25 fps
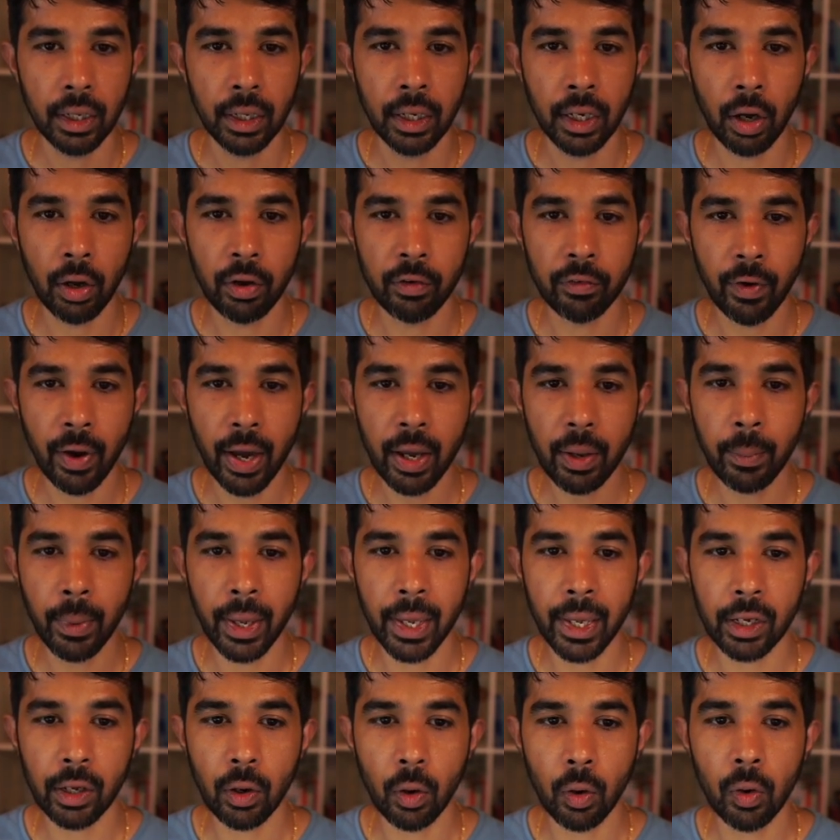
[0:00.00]
Now if I
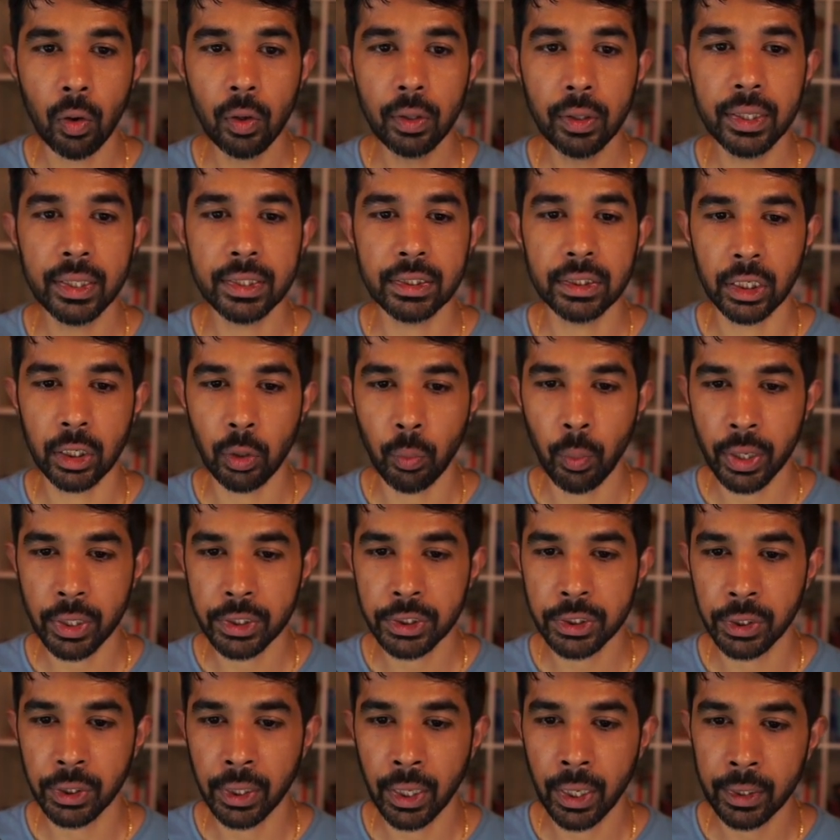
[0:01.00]
make all these requests
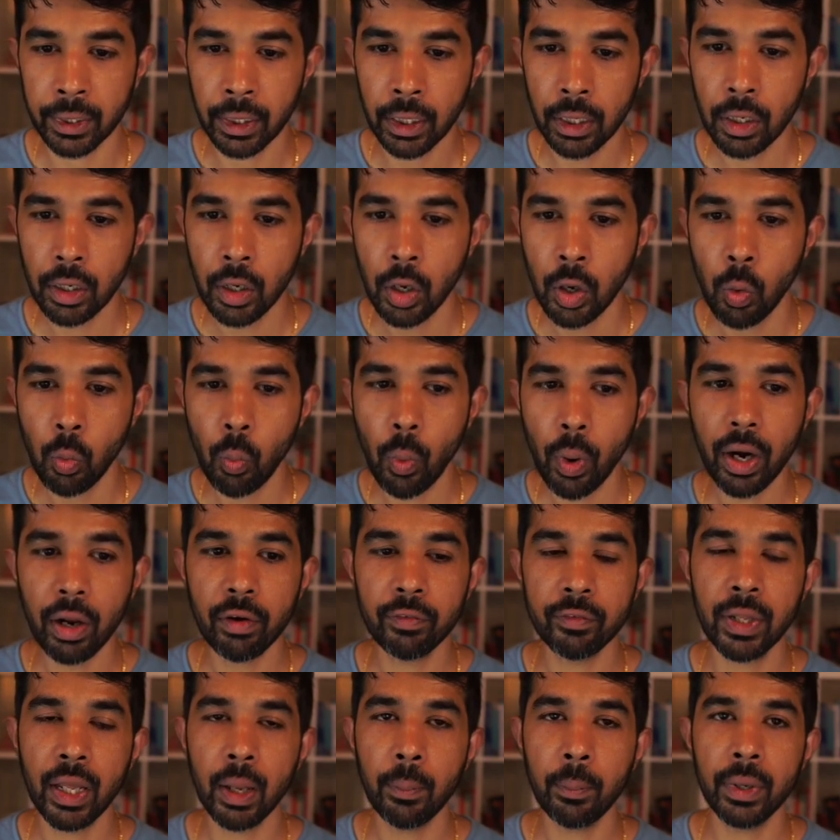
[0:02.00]
together, one
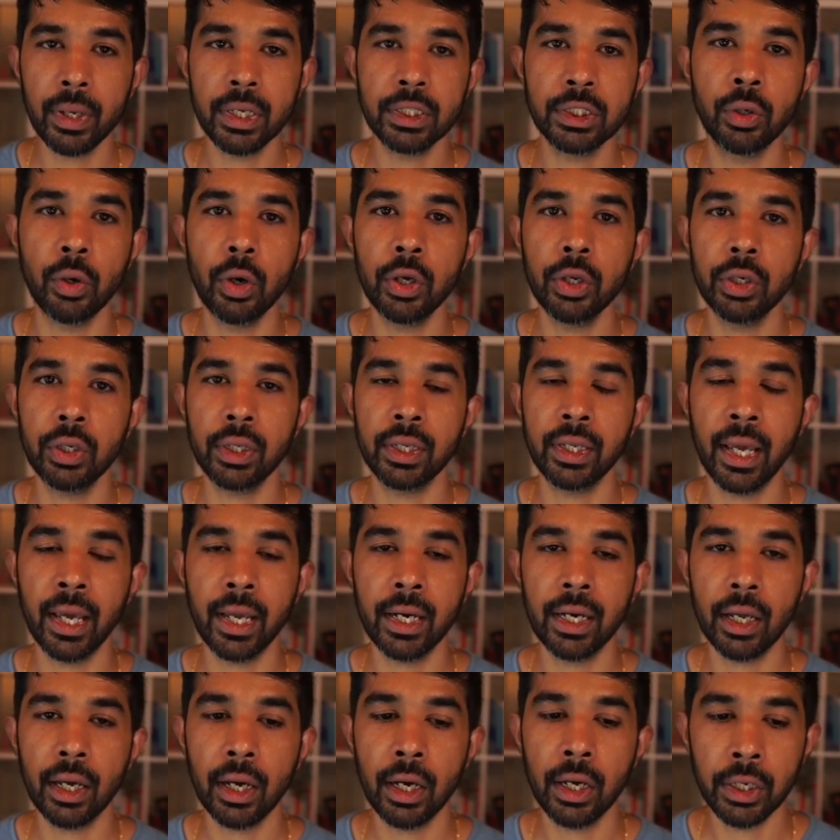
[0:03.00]
of them is going to
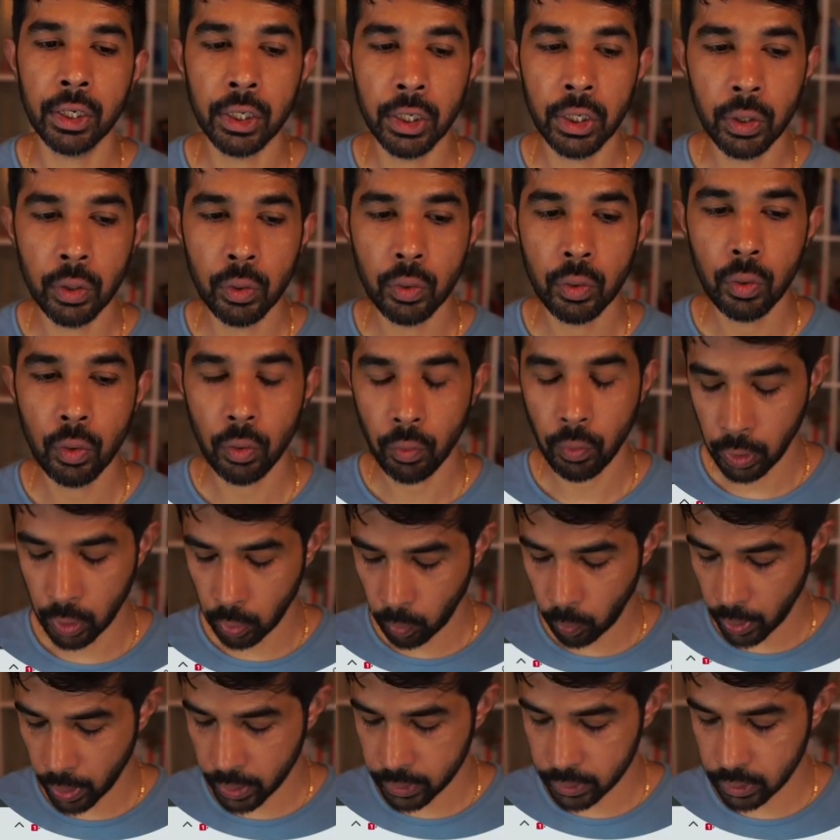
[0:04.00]
get a new
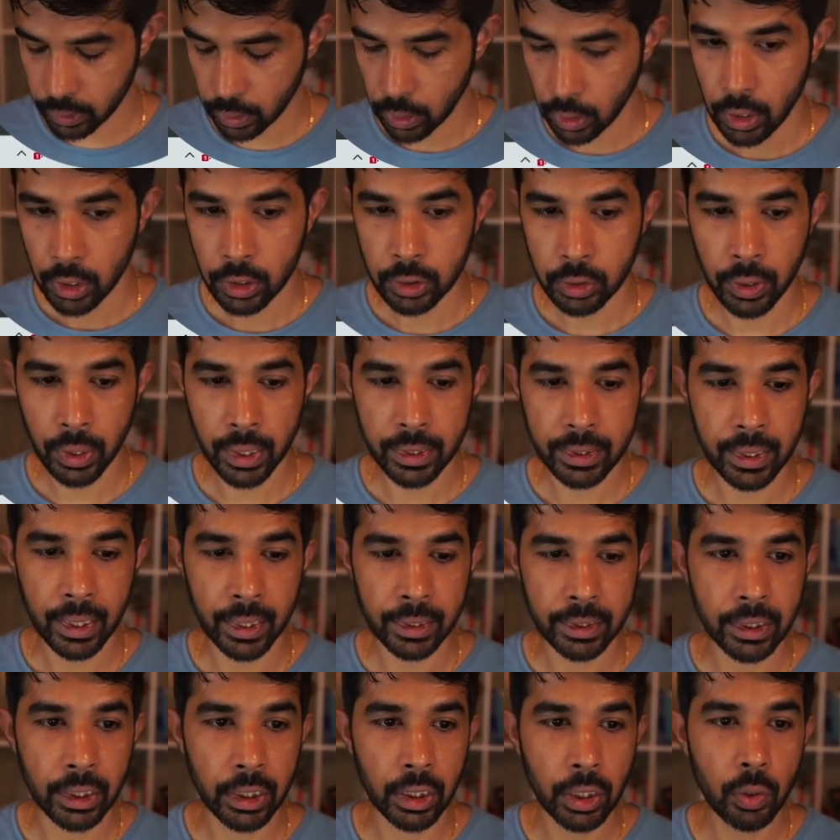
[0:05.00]
request. So let's
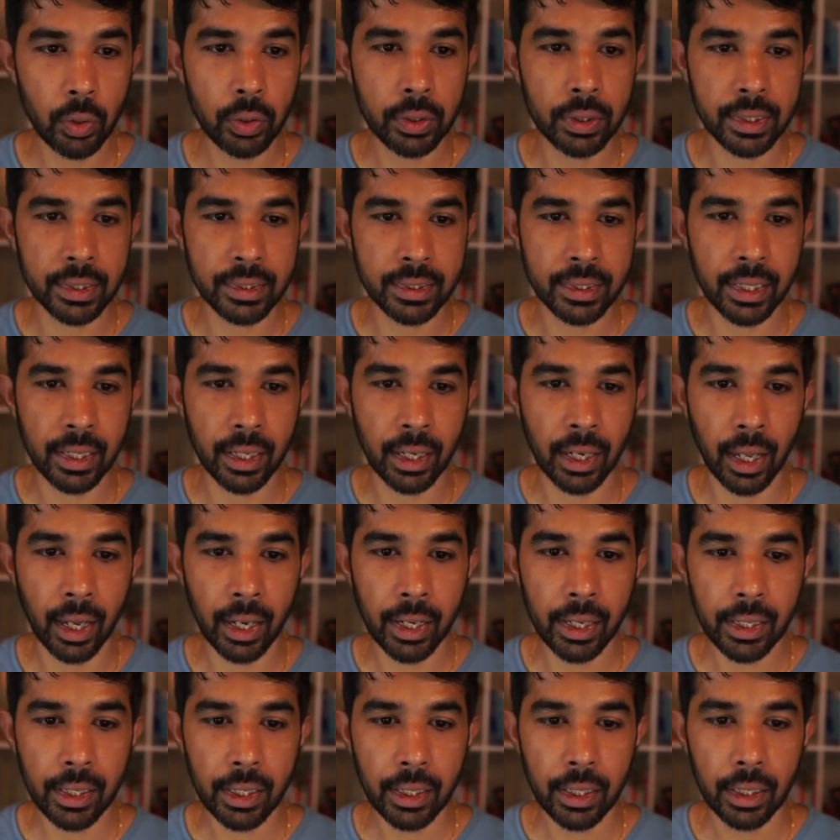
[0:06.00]
execute the CLI.